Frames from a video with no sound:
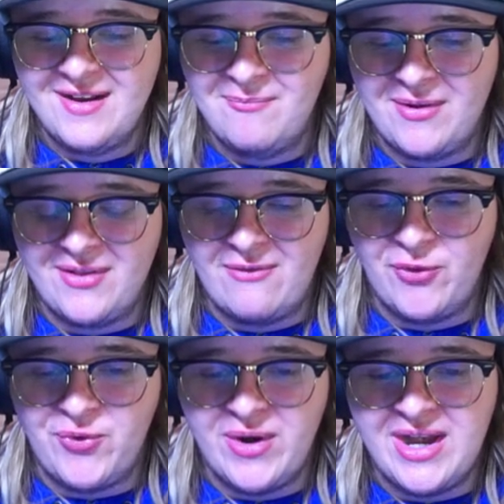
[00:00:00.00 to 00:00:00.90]
But
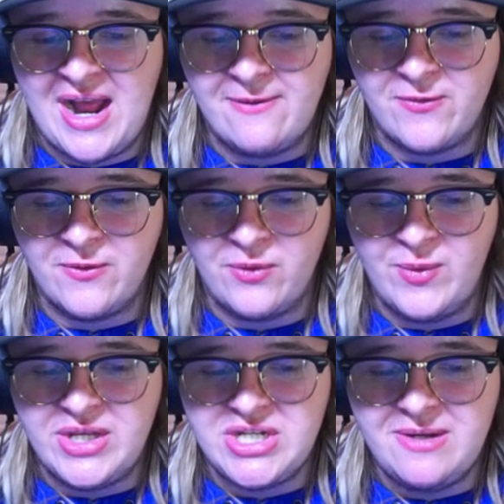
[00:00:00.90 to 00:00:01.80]
level 29 for
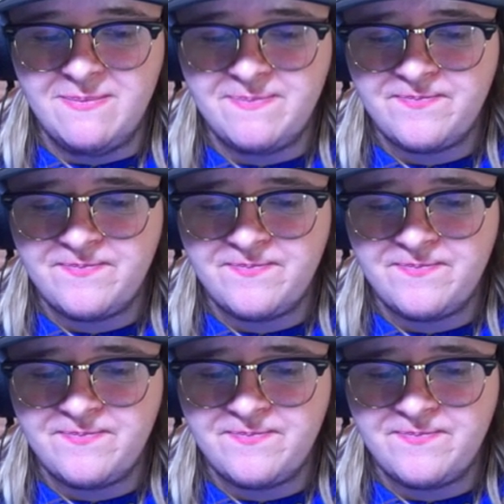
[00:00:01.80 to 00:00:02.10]
Luigi,